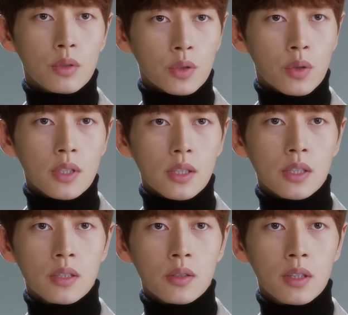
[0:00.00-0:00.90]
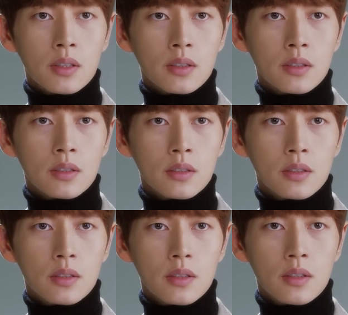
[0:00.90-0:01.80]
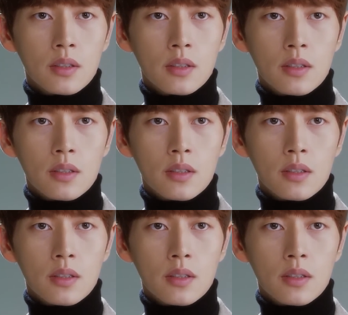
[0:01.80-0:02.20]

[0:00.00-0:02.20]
from your older brother, then come talk to me."